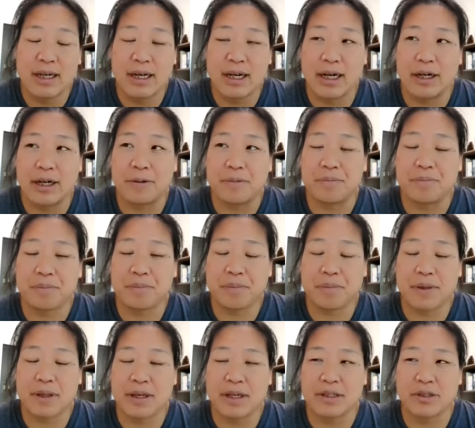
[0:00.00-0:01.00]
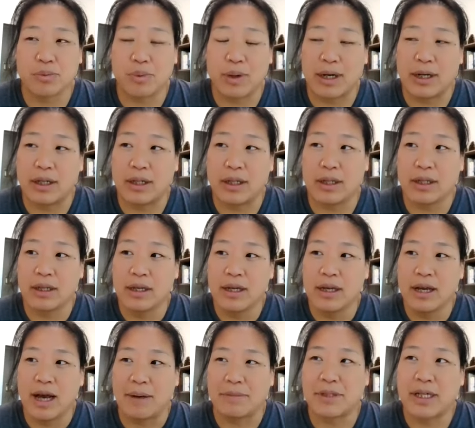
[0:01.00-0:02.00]
um, as well.
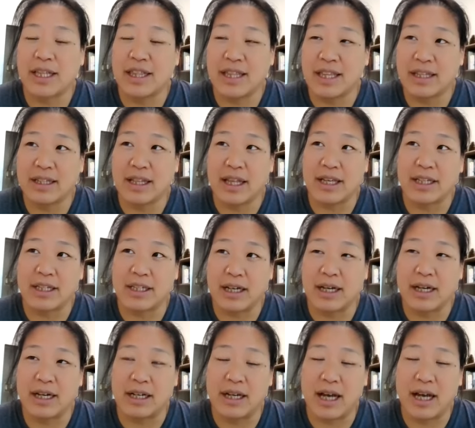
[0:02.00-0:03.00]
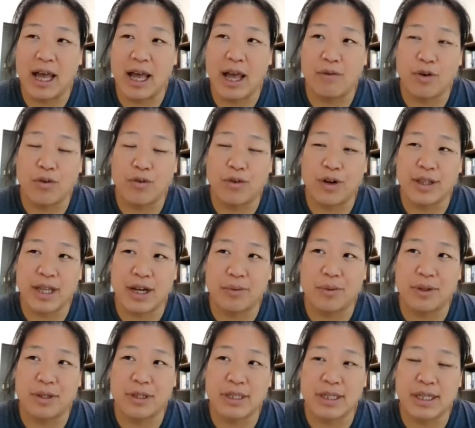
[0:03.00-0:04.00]
I'm trying to think like I have a friend that
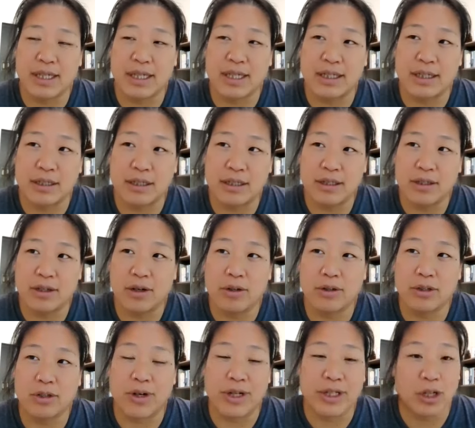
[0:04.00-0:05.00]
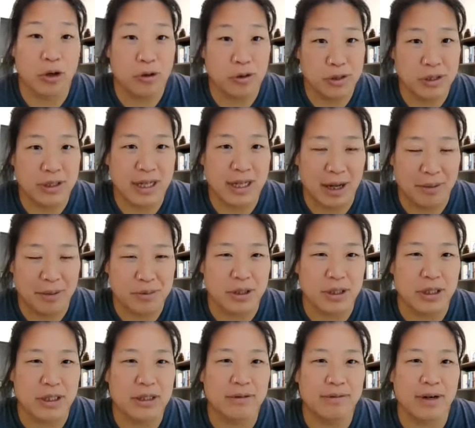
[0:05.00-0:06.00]
works in direct ocean
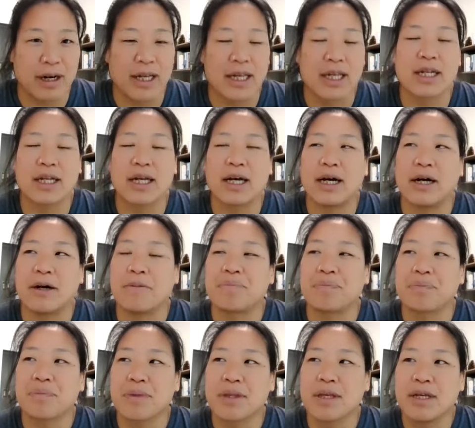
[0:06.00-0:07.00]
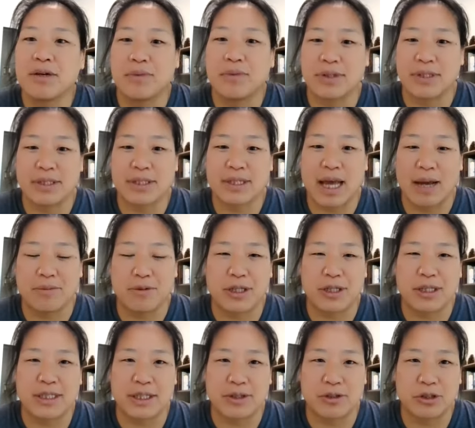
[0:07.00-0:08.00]
capture, right? Which is
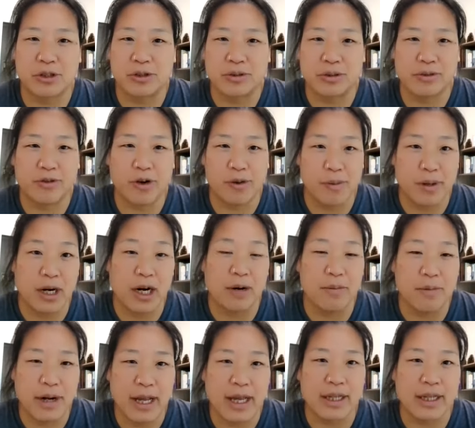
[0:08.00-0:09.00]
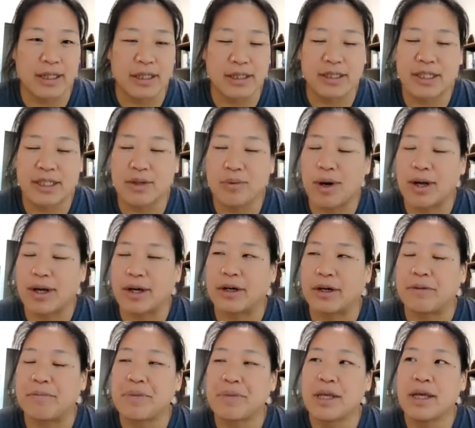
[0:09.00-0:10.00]
capturing CO2 in the form of carbonate in
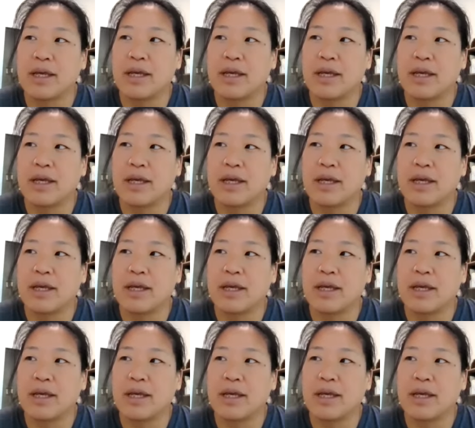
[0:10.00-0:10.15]
seawater,